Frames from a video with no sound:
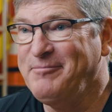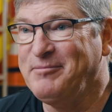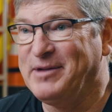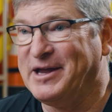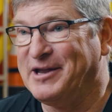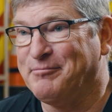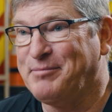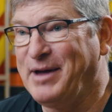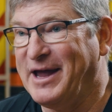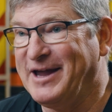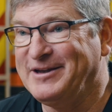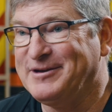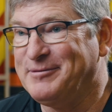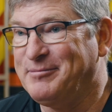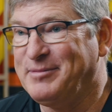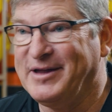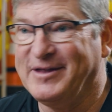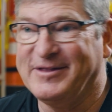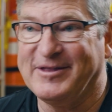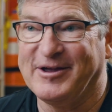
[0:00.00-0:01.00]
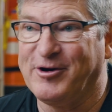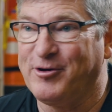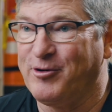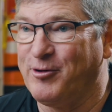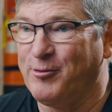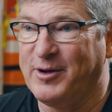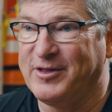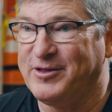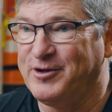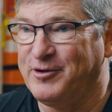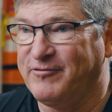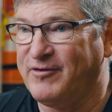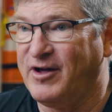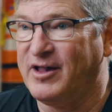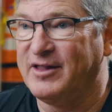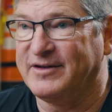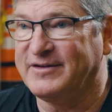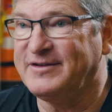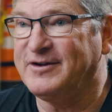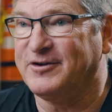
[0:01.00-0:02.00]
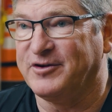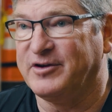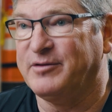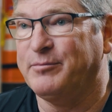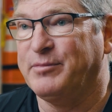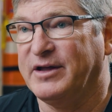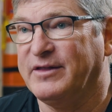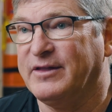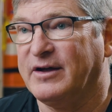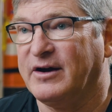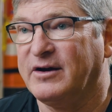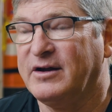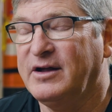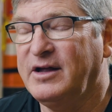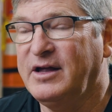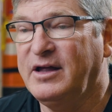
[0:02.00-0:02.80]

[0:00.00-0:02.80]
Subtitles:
being paid to be there or whether you volunteered to be there.